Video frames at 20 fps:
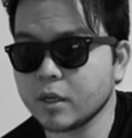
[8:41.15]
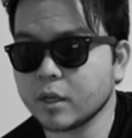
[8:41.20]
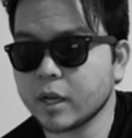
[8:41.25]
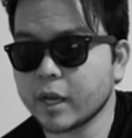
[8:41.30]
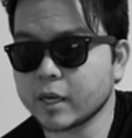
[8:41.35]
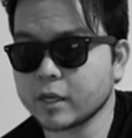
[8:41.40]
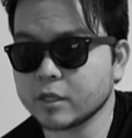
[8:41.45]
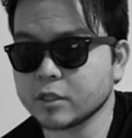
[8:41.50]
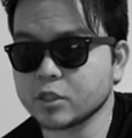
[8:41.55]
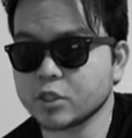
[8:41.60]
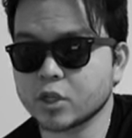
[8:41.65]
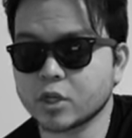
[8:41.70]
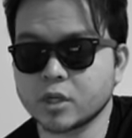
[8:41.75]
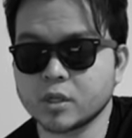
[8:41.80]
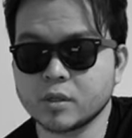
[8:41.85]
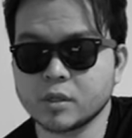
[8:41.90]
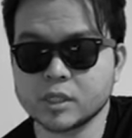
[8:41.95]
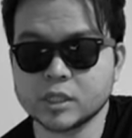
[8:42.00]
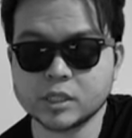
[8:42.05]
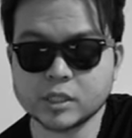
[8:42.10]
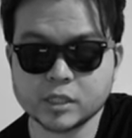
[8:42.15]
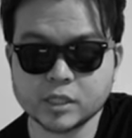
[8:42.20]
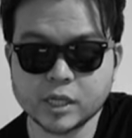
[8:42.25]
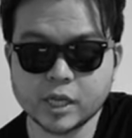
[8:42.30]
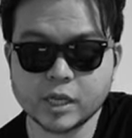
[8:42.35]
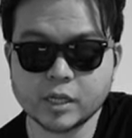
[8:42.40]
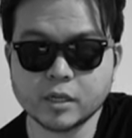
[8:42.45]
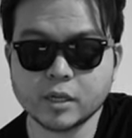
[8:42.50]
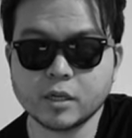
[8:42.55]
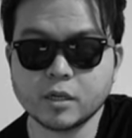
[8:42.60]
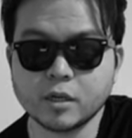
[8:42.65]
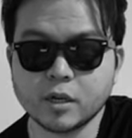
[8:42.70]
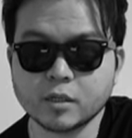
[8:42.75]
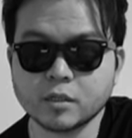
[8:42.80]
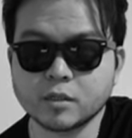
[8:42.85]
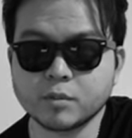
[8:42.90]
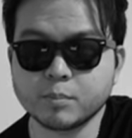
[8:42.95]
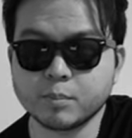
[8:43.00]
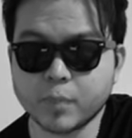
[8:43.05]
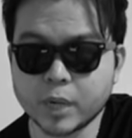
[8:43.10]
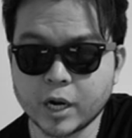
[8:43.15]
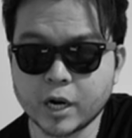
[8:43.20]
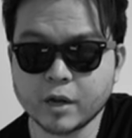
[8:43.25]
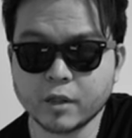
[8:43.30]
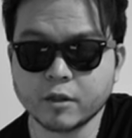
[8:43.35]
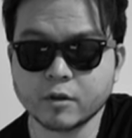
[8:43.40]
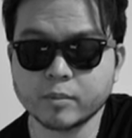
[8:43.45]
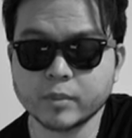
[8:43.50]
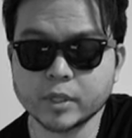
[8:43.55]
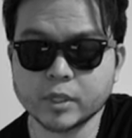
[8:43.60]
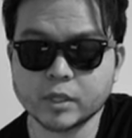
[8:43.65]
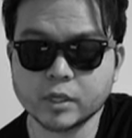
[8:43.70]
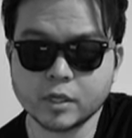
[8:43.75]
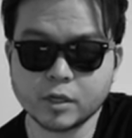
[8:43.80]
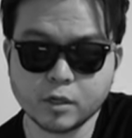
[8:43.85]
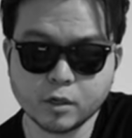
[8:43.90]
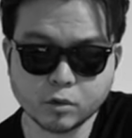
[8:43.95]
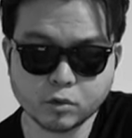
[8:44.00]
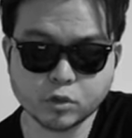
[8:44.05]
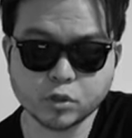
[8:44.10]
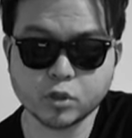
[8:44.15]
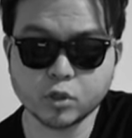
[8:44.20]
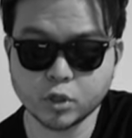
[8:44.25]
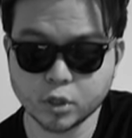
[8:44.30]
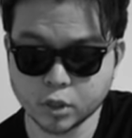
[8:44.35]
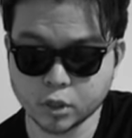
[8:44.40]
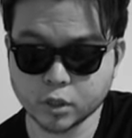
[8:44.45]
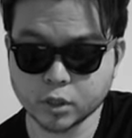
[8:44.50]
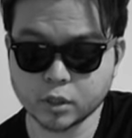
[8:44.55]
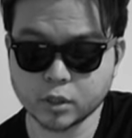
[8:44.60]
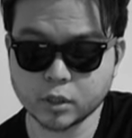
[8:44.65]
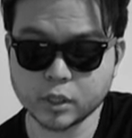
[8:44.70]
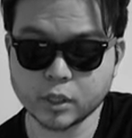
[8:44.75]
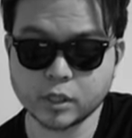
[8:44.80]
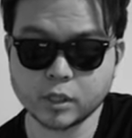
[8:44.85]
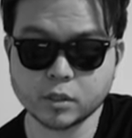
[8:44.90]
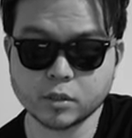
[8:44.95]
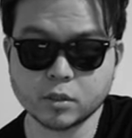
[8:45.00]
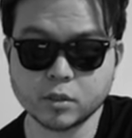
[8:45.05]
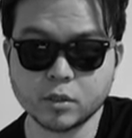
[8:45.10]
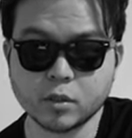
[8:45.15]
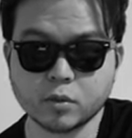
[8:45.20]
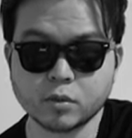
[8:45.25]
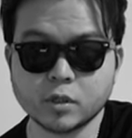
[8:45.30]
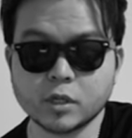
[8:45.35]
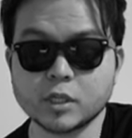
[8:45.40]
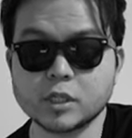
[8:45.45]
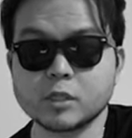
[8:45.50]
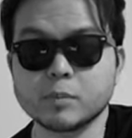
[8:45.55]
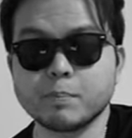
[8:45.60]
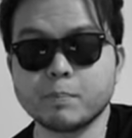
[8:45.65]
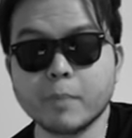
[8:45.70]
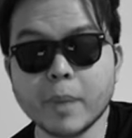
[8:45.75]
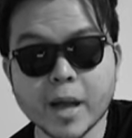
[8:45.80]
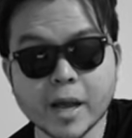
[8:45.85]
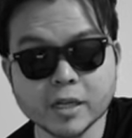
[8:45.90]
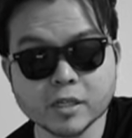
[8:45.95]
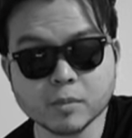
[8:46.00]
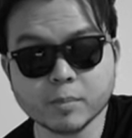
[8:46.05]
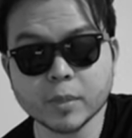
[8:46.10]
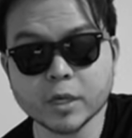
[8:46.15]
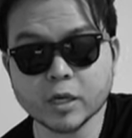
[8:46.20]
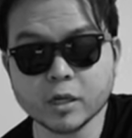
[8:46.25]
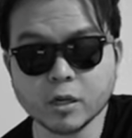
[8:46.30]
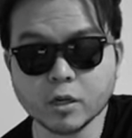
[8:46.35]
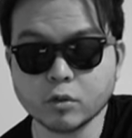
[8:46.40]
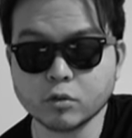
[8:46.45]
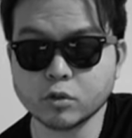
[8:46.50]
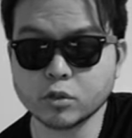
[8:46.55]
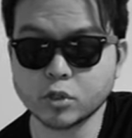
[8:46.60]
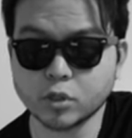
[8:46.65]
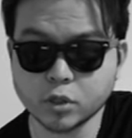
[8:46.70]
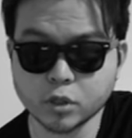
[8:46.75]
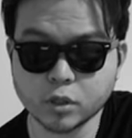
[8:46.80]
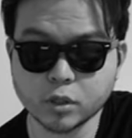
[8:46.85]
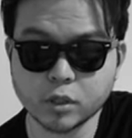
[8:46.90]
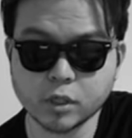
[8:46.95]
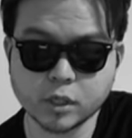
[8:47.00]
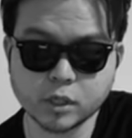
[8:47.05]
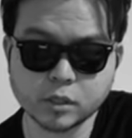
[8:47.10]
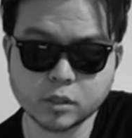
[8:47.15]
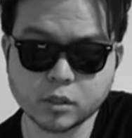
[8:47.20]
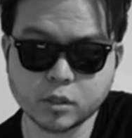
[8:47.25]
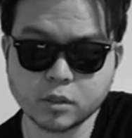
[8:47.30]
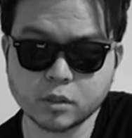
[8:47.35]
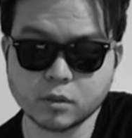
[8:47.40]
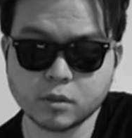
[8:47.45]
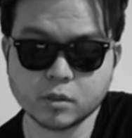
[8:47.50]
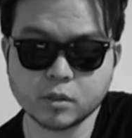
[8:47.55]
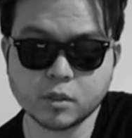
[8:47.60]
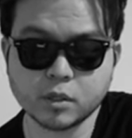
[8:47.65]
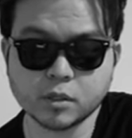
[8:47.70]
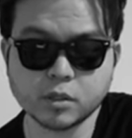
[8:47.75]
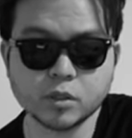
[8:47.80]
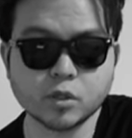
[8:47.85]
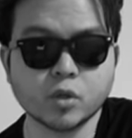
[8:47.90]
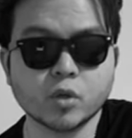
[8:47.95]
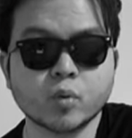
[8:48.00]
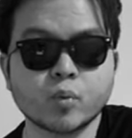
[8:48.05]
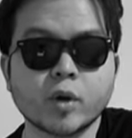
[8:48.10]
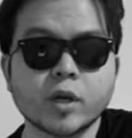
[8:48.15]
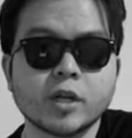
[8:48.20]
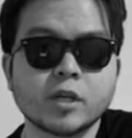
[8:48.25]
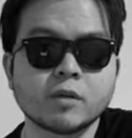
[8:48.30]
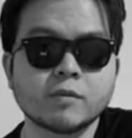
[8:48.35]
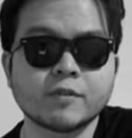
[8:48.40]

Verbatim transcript: at its current state, it doesn't bother me. It looks good. It doesn't look its best, but it looks good. It's a it's a great